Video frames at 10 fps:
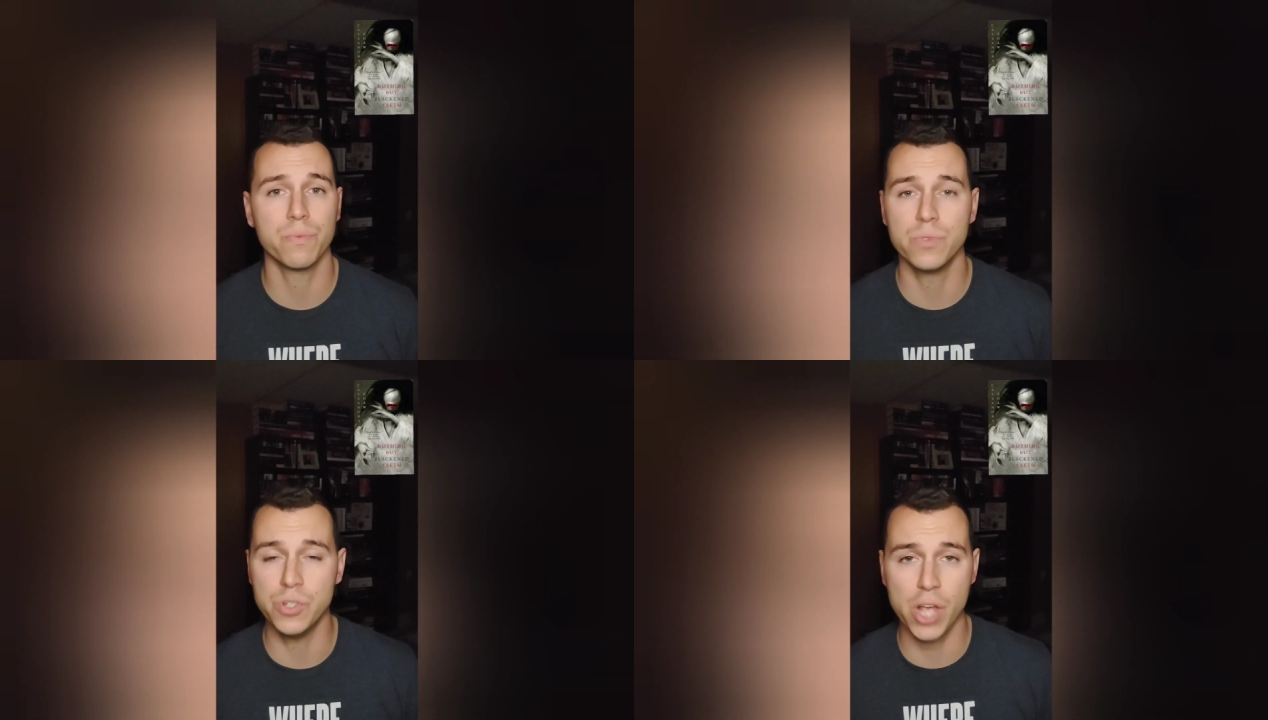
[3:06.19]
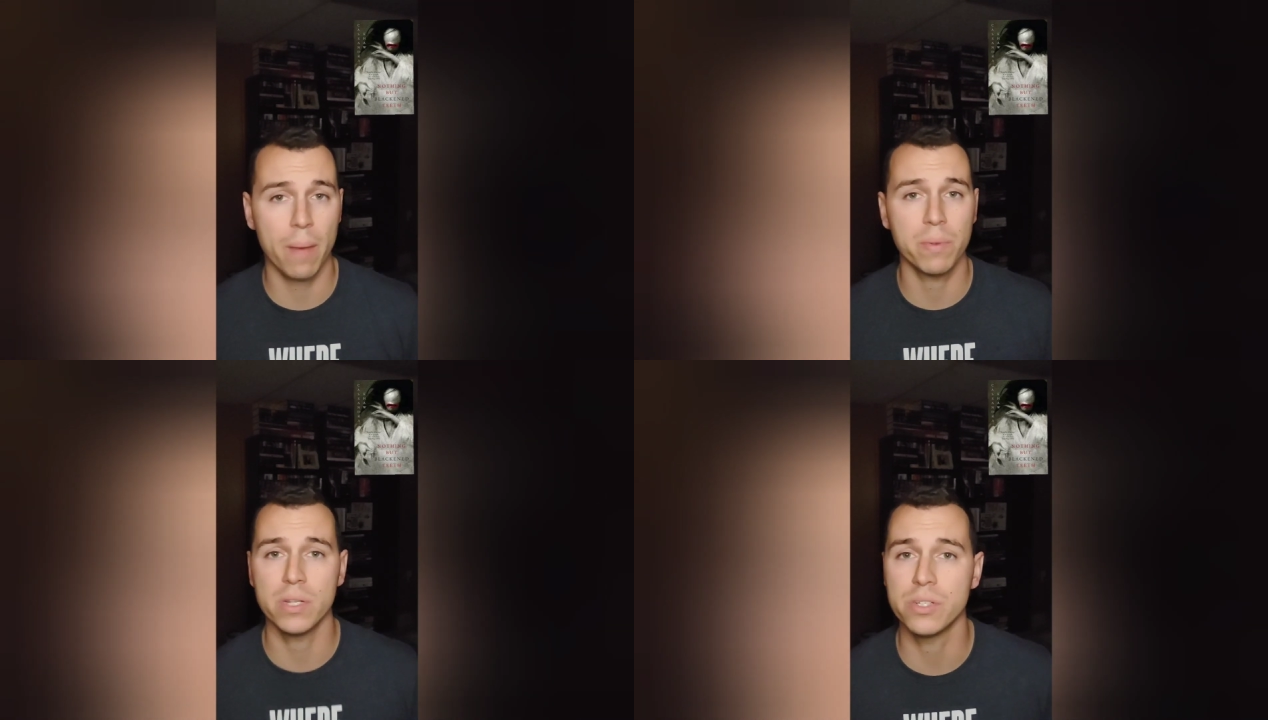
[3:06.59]

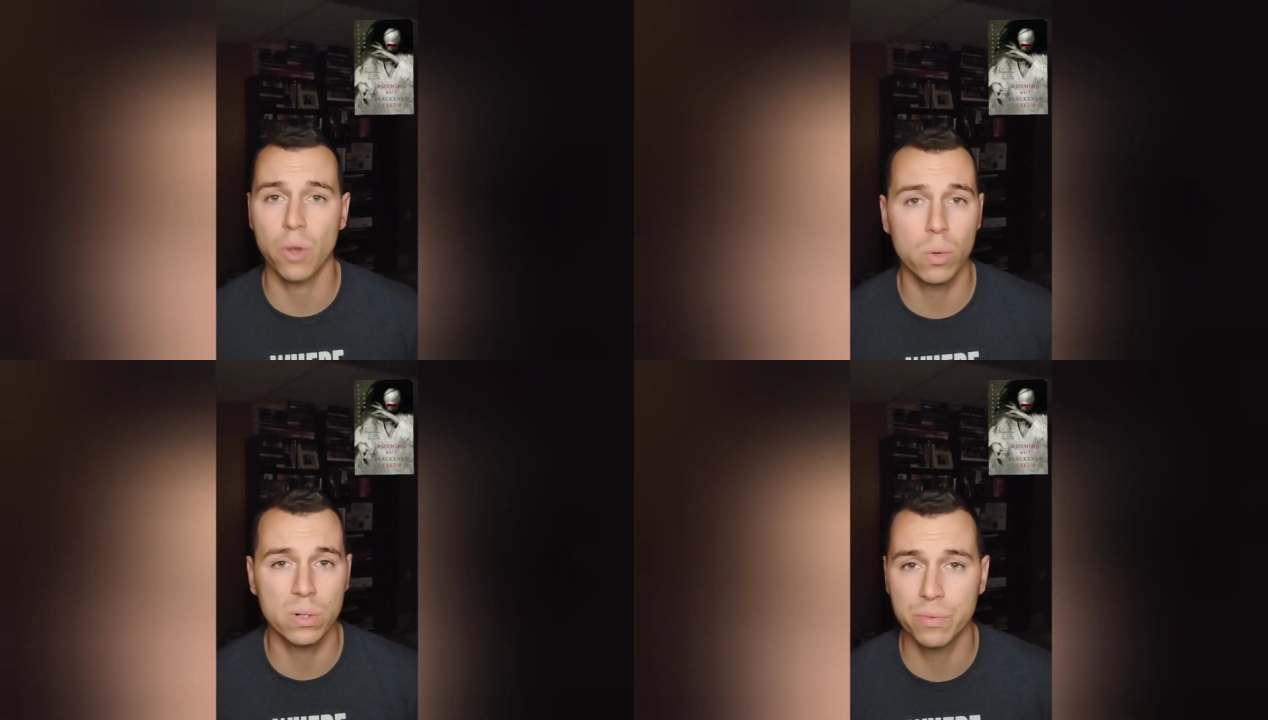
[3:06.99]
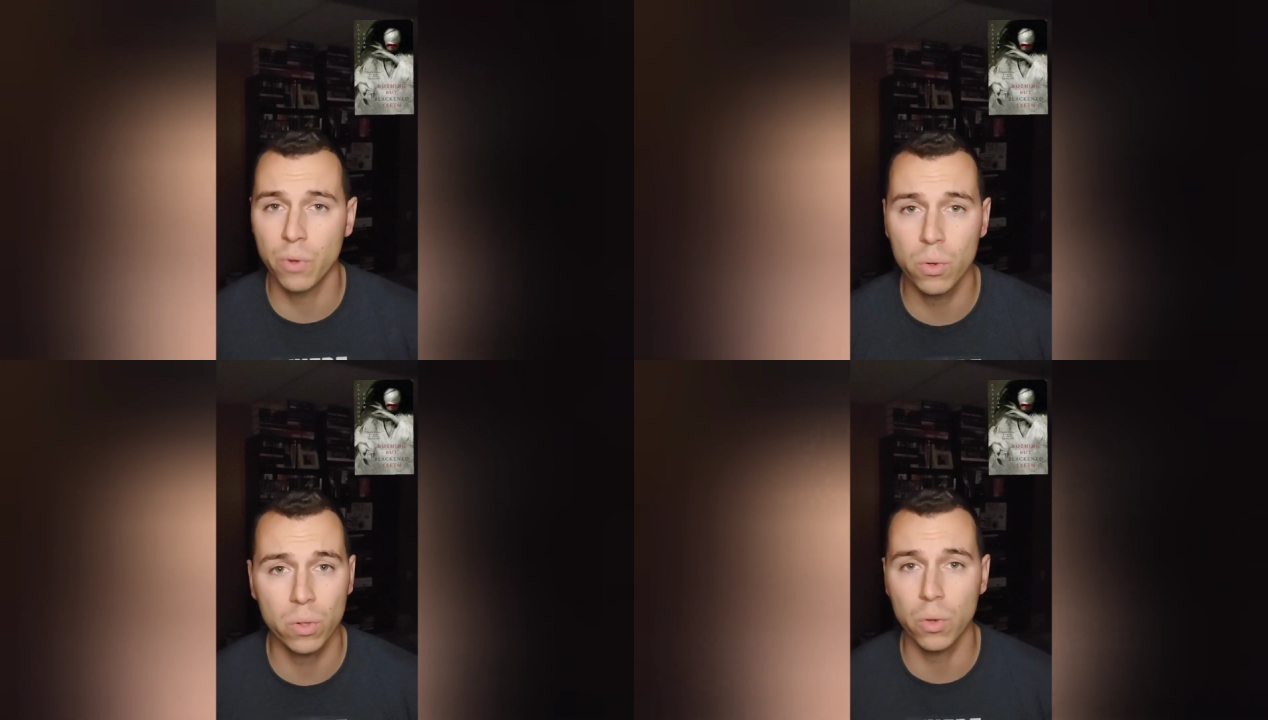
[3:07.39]
Japanese horror
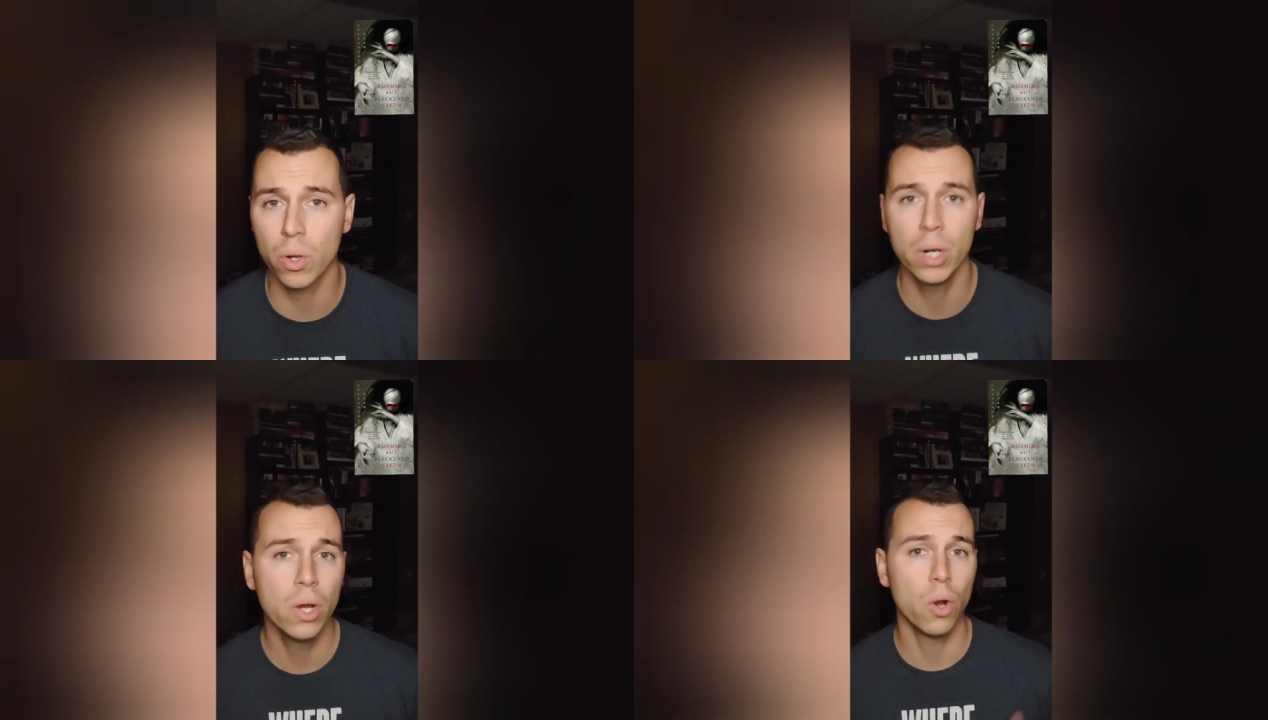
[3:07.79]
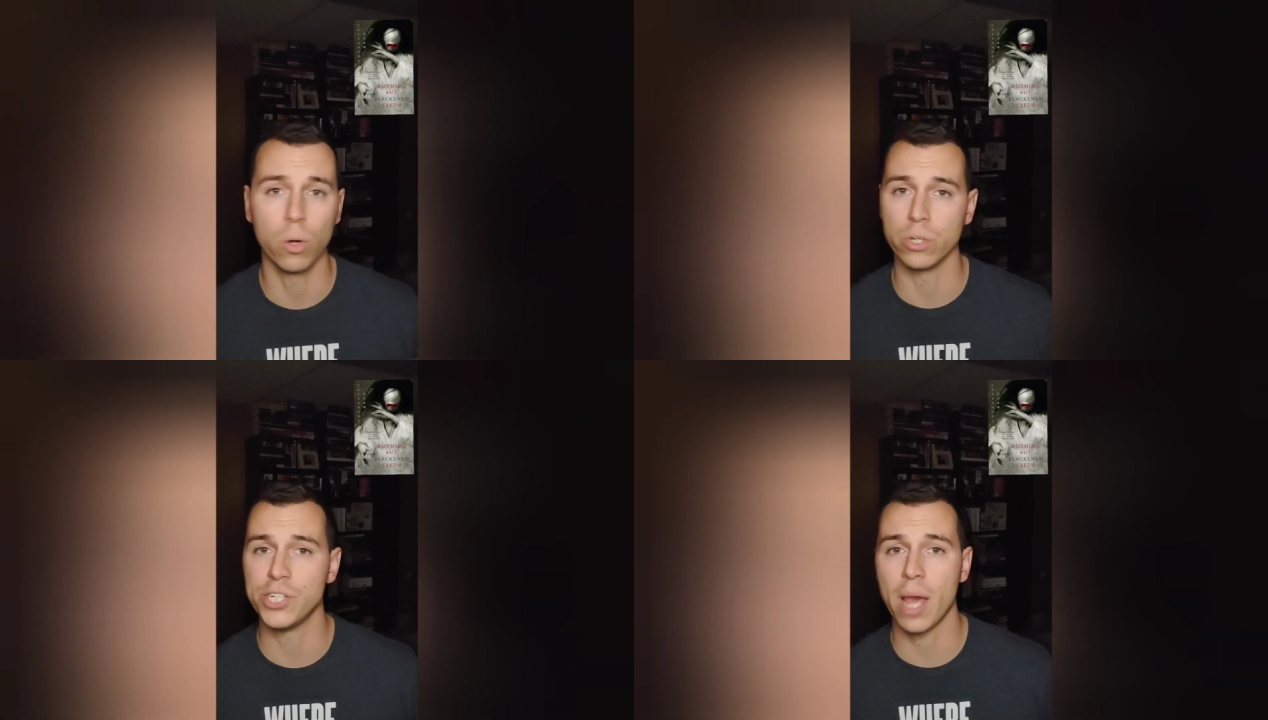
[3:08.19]
folklore or
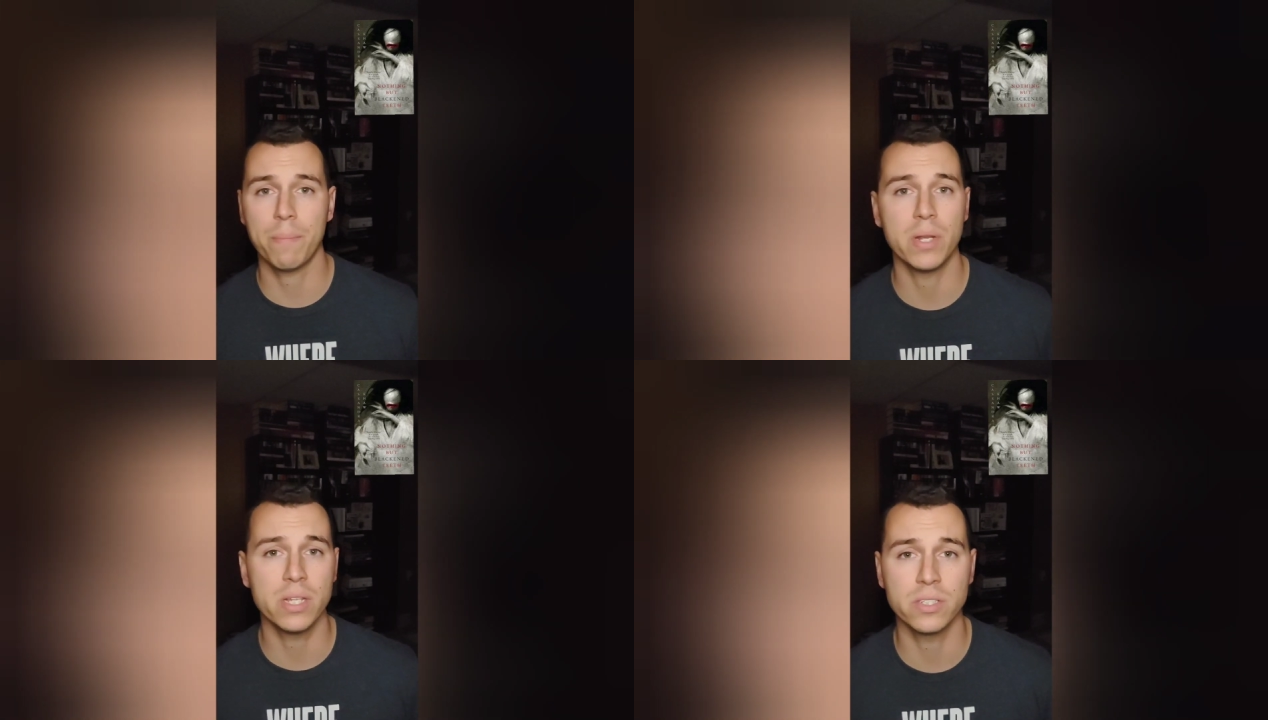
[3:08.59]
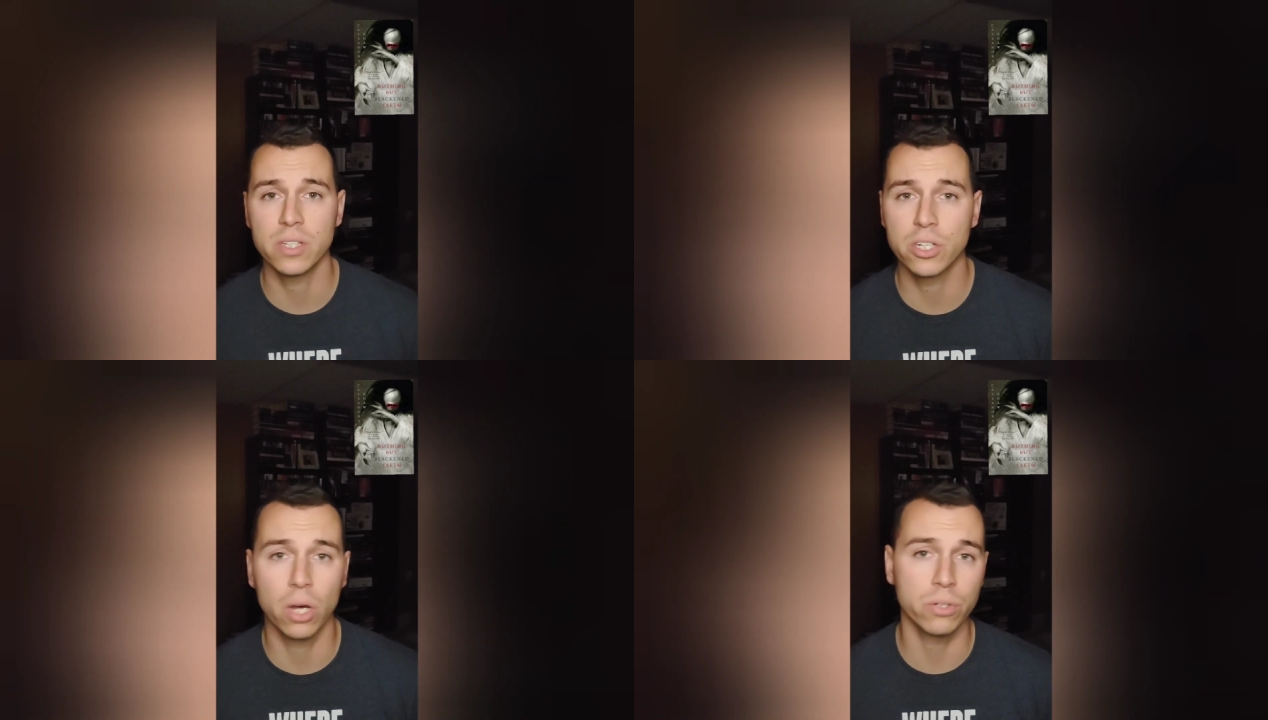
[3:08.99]
Japanese
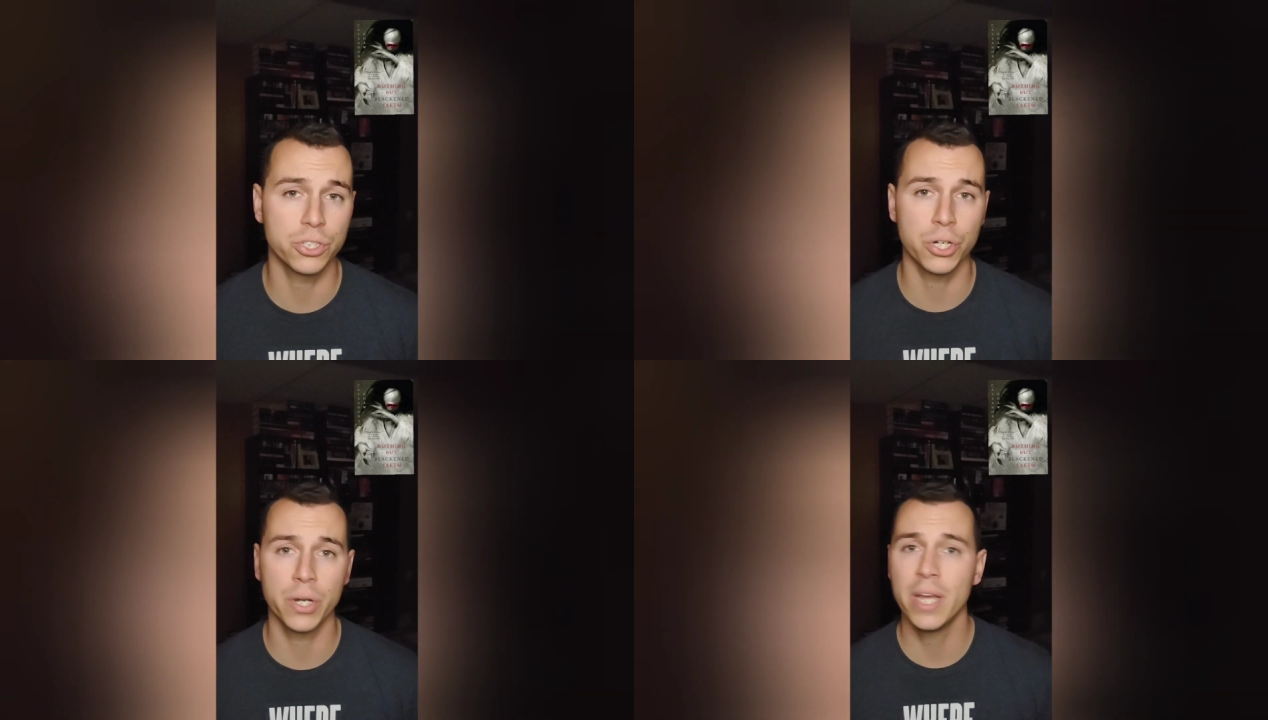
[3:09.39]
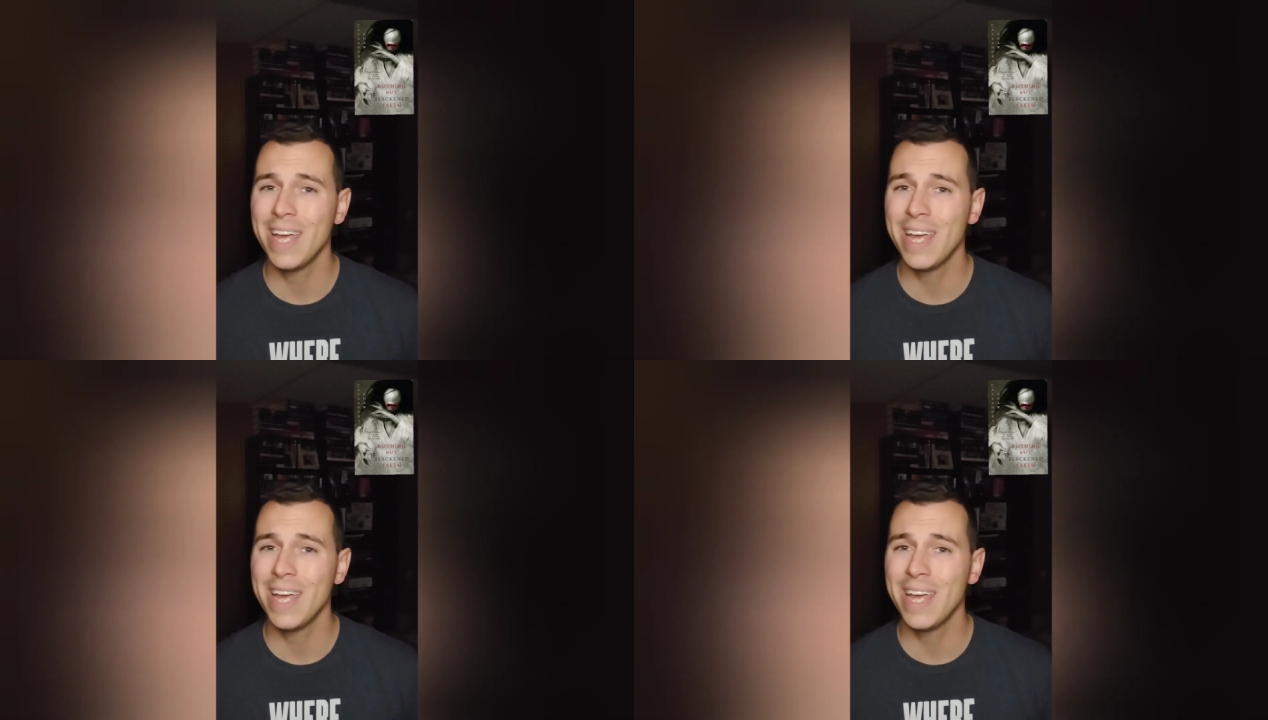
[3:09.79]
culture.